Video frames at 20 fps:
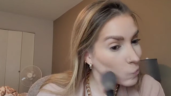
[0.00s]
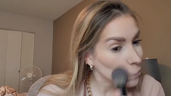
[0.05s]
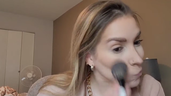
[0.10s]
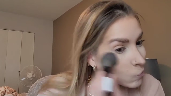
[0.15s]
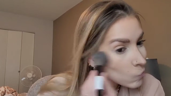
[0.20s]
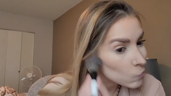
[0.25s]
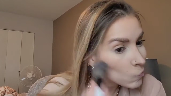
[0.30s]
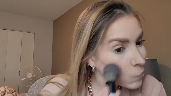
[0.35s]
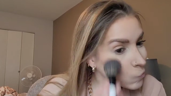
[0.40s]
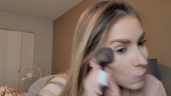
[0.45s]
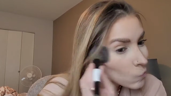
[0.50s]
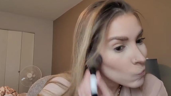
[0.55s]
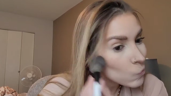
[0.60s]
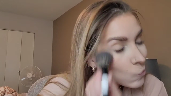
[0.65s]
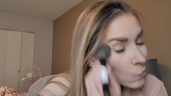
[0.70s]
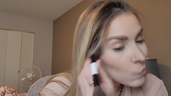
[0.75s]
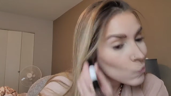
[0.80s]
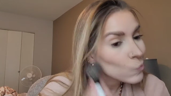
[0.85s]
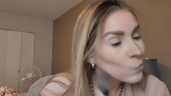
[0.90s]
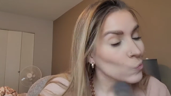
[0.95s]

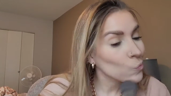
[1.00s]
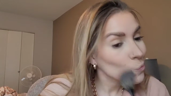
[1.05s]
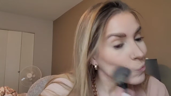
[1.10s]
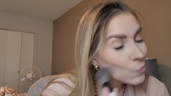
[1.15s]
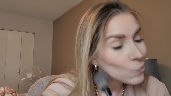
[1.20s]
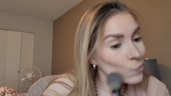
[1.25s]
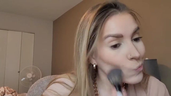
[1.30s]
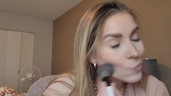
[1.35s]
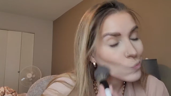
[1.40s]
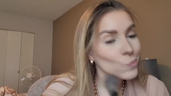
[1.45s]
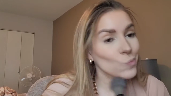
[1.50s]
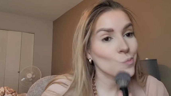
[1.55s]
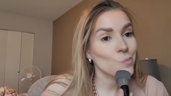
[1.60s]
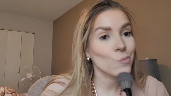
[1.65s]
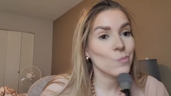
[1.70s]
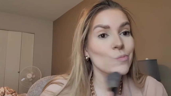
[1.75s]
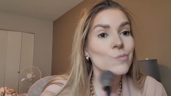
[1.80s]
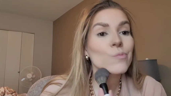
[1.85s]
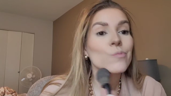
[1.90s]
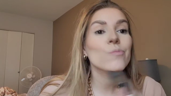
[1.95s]

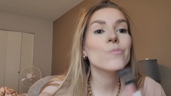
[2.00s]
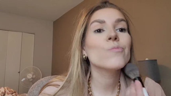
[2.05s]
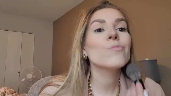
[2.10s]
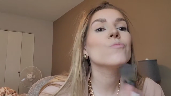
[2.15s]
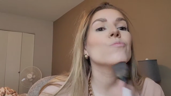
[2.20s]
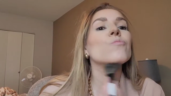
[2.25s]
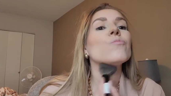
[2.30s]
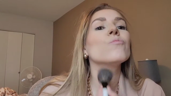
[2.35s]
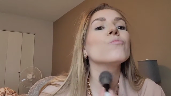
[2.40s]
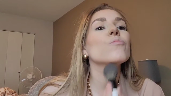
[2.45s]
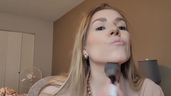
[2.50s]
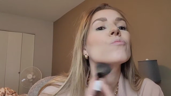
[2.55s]
Nobody speaks.